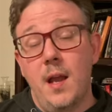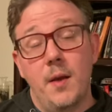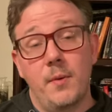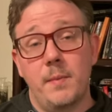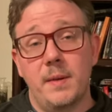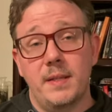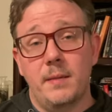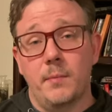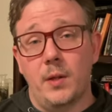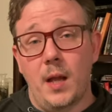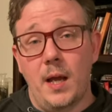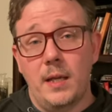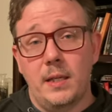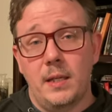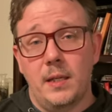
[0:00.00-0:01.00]
and we miss him a
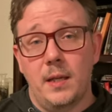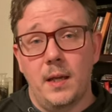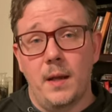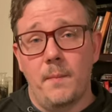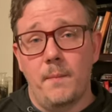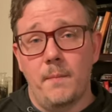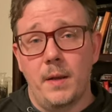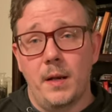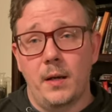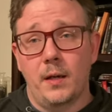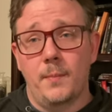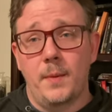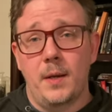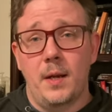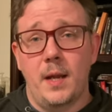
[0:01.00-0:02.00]
lot um, in our
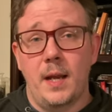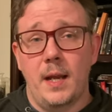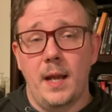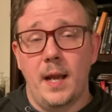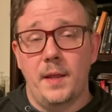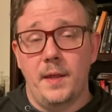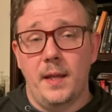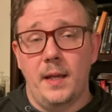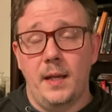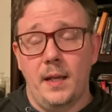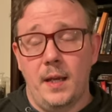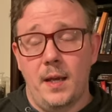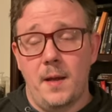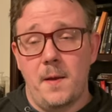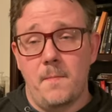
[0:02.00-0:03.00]
community. I think
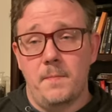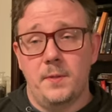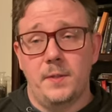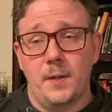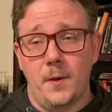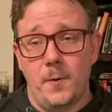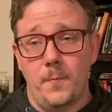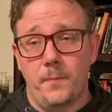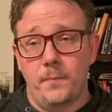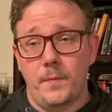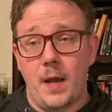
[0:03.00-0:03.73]
um, so.